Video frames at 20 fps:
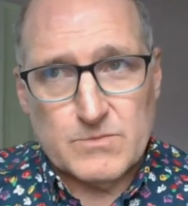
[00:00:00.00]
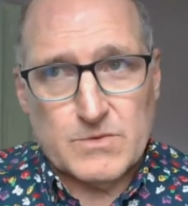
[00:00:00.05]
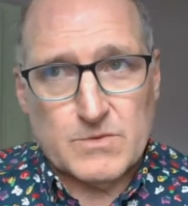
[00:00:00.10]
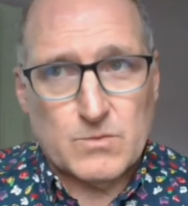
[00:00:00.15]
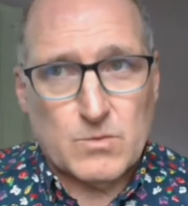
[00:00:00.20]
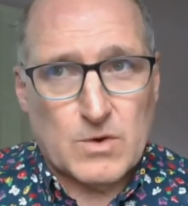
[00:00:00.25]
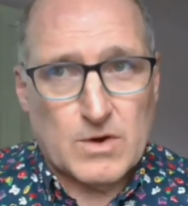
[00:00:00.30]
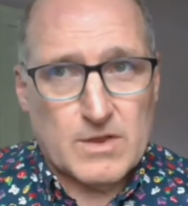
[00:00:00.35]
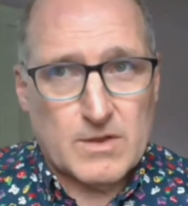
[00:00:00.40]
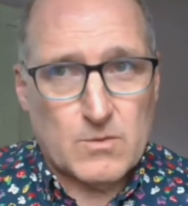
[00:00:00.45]

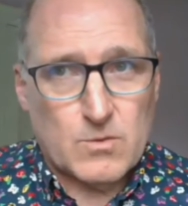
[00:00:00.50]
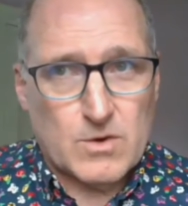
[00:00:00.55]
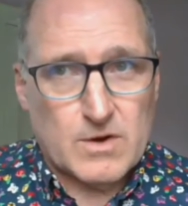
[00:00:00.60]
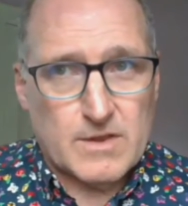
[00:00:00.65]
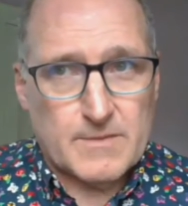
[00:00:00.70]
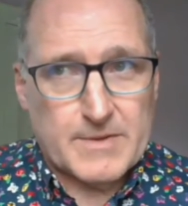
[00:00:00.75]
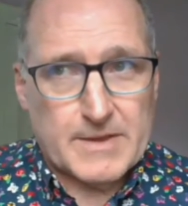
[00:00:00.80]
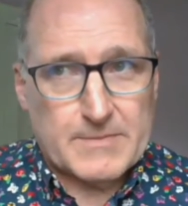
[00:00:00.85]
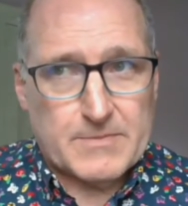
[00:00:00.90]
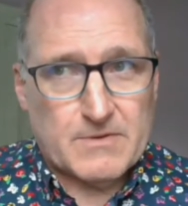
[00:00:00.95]
One of
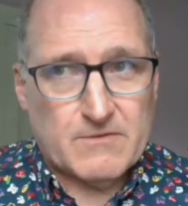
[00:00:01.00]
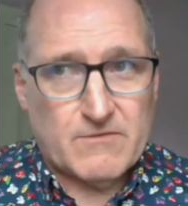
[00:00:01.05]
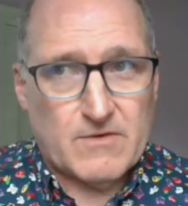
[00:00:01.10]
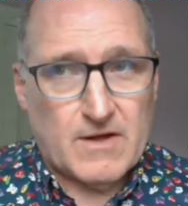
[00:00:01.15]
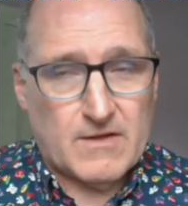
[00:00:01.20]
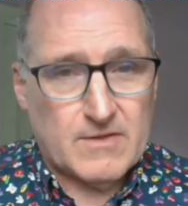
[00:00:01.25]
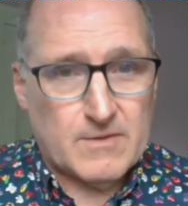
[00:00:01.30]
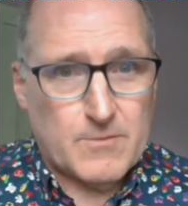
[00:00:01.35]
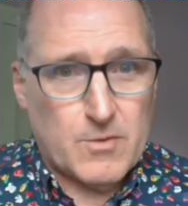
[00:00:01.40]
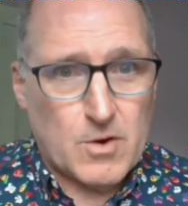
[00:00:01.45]
the people
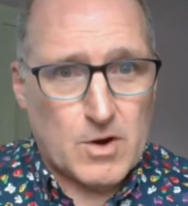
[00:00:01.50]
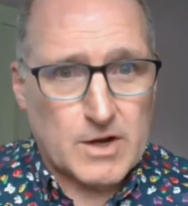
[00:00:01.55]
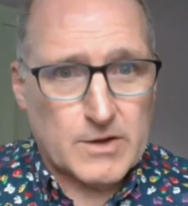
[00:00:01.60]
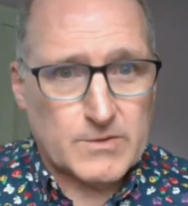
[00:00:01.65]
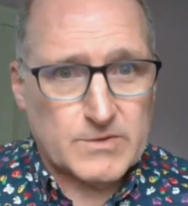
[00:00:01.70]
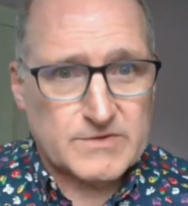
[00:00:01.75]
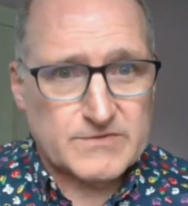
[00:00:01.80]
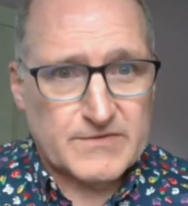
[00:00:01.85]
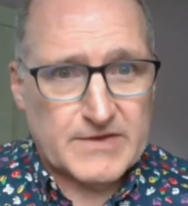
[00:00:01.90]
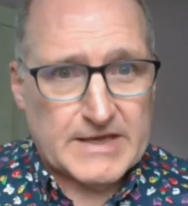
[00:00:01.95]
involved in the party
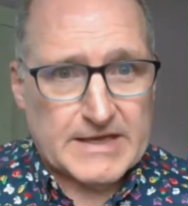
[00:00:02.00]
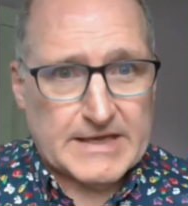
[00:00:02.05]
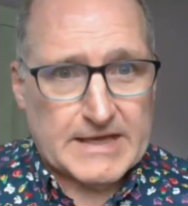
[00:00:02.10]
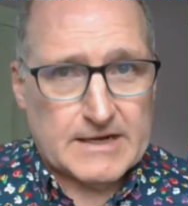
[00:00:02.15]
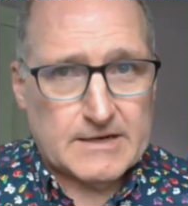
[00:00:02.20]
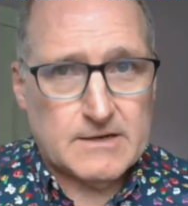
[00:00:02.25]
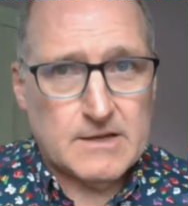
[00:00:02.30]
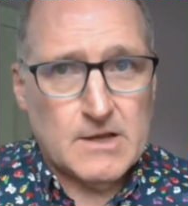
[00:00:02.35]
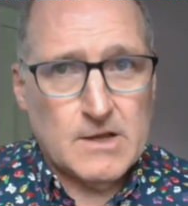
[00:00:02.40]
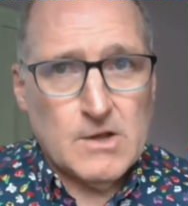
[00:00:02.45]
was
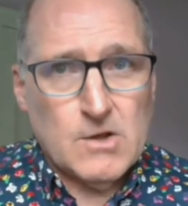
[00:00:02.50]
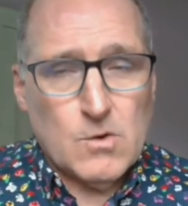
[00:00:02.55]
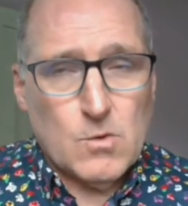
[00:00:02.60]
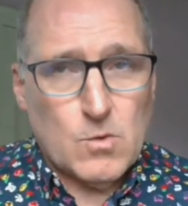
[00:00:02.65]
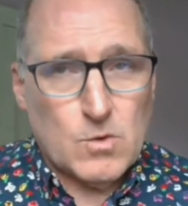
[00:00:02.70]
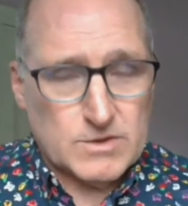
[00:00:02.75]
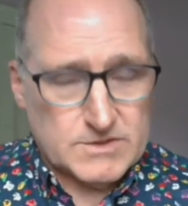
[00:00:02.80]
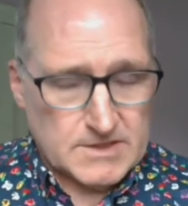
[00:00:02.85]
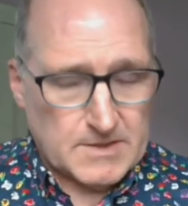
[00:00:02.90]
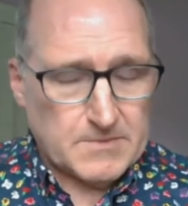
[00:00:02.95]
vegan,
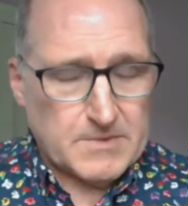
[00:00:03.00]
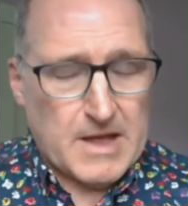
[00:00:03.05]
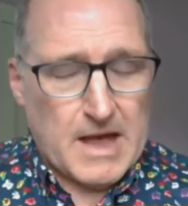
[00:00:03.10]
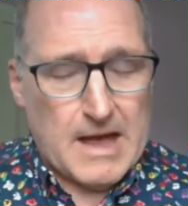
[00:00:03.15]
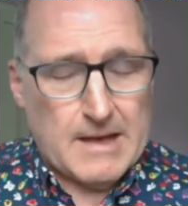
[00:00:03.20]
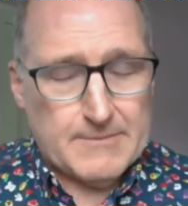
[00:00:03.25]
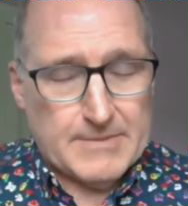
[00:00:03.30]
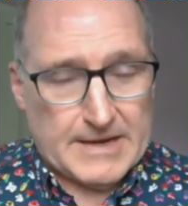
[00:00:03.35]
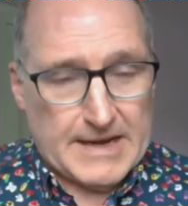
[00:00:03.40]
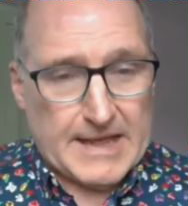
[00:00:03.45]
or some
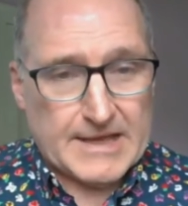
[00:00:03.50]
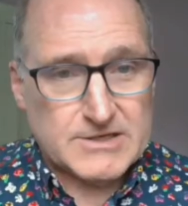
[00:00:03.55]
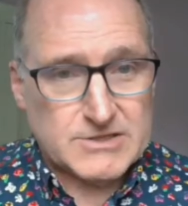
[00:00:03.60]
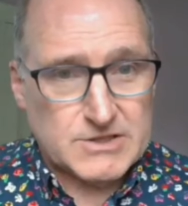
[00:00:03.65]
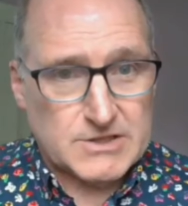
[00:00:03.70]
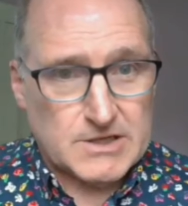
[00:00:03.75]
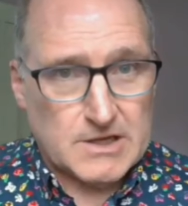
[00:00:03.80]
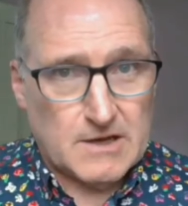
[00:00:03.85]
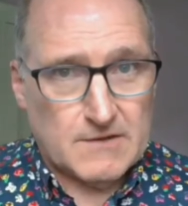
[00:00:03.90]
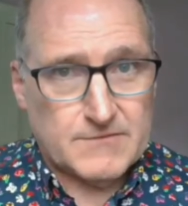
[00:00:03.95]

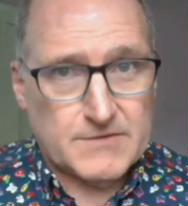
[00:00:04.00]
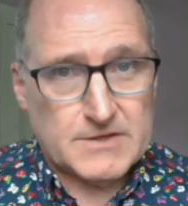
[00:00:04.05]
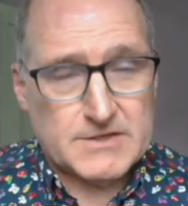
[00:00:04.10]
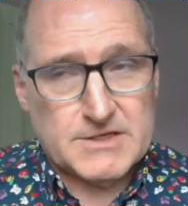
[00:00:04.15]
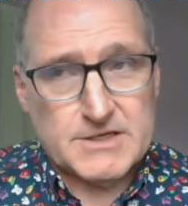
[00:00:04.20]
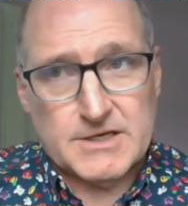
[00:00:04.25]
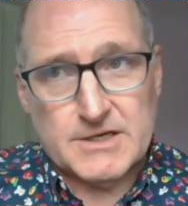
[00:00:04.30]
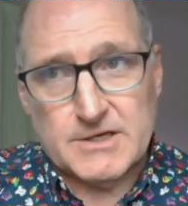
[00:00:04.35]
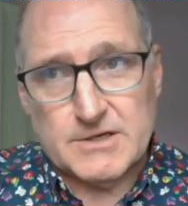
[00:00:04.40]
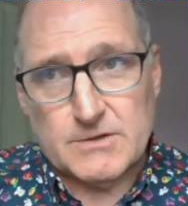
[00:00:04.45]
combination of the
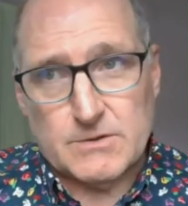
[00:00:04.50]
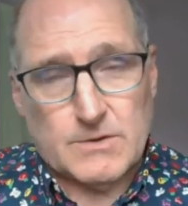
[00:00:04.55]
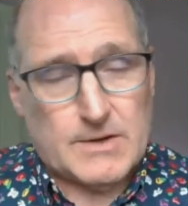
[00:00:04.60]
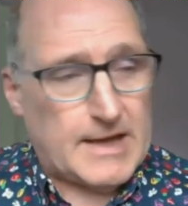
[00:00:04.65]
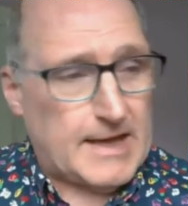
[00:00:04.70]
two.